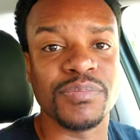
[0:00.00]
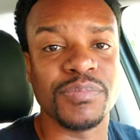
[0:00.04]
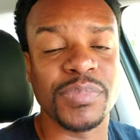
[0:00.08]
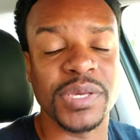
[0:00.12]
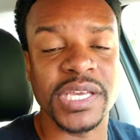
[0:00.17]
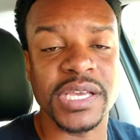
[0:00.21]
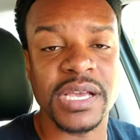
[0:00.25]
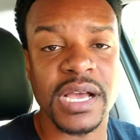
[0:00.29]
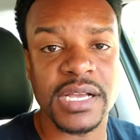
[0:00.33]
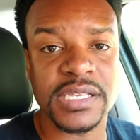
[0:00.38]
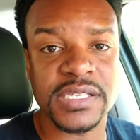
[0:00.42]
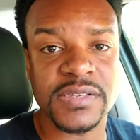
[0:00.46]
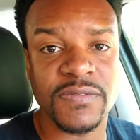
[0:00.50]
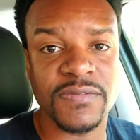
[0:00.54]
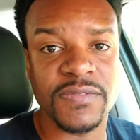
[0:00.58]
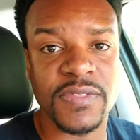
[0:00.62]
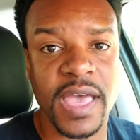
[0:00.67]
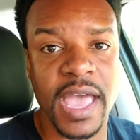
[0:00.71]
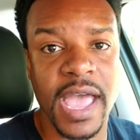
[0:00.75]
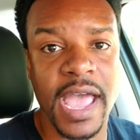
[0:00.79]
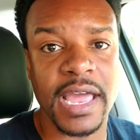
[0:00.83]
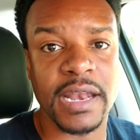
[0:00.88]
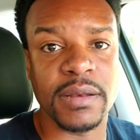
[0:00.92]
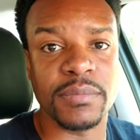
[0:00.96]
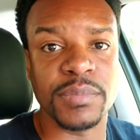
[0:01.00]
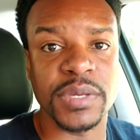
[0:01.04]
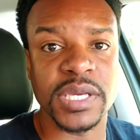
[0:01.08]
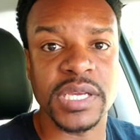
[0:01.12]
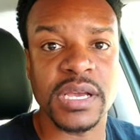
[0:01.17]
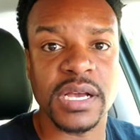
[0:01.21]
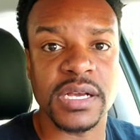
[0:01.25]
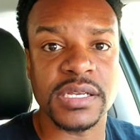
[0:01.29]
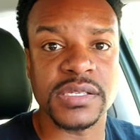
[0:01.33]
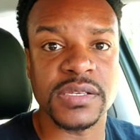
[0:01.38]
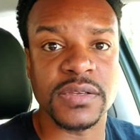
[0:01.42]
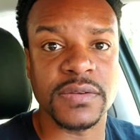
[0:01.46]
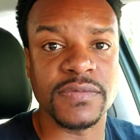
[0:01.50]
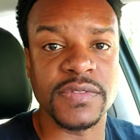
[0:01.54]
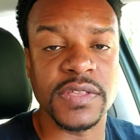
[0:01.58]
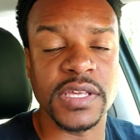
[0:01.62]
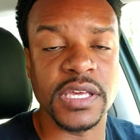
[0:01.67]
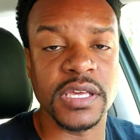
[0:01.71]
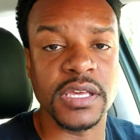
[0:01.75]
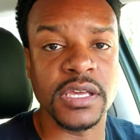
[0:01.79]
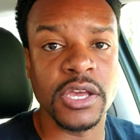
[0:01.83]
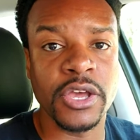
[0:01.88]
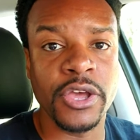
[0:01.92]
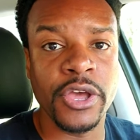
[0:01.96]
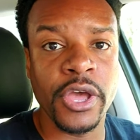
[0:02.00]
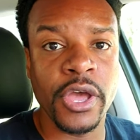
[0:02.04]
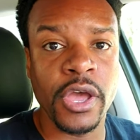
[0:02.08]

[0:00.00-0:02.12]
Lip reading: Because of that and because of the